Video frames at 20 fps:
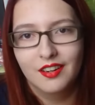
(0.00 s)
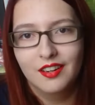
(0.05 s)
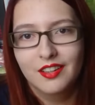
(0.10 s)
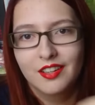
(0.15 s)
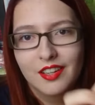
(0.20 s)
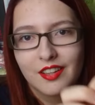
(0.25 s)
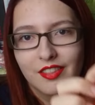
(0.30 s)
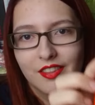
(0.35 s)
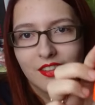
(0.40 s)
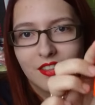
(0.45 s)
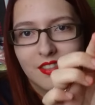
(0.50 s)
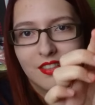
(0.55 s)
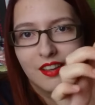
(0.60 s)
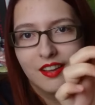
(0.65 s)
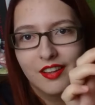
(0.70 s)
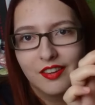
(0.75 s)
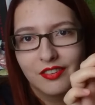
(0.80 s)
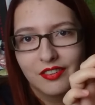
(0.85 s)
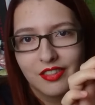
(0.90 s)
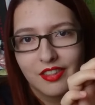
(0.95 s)
look at the
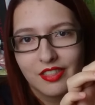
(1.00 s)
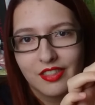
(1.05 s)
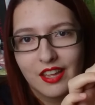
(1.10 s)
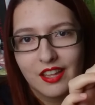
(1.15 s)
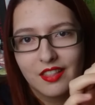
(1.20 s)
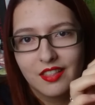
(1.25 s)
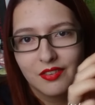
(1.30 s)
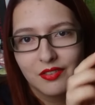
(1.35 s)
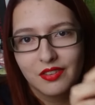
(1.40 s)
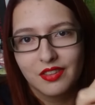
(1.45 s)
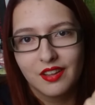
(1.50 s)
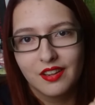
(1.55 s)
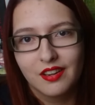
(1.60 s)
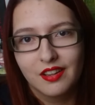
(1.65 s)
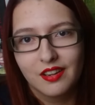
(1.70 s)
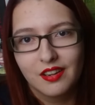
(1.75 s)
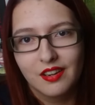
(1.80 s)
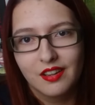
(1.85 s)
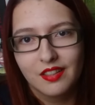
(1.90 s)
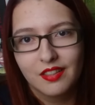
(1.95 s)
style that that's all done
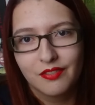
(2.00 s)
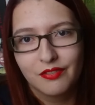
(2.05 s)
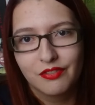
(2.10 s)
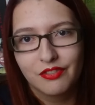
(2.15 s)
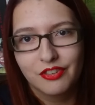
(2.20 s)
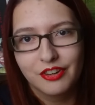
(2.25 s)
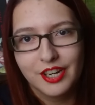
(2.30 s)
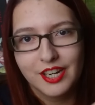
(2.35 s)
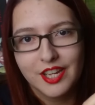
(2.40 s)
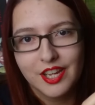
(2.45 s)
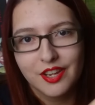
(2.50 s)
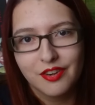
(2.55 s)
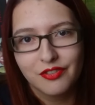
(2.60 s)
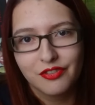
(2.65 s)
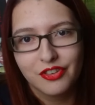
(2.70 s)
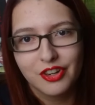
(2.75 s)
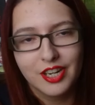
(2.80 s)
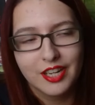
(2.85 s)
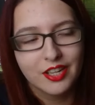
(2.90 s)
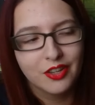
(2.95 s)
in. It's
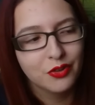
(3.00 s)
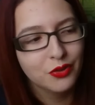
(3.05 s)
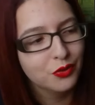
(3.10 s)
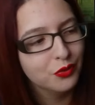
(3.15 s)
really, really